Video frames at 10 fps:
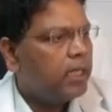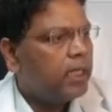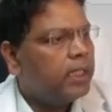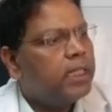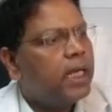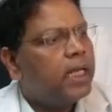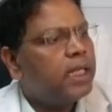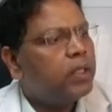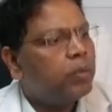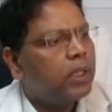
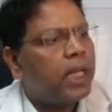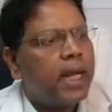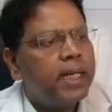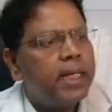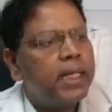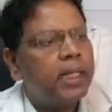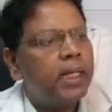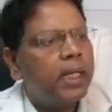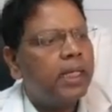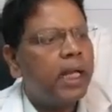CRS with HITAC
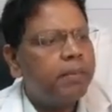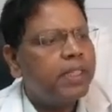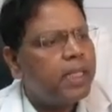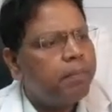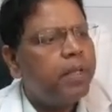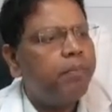can be safely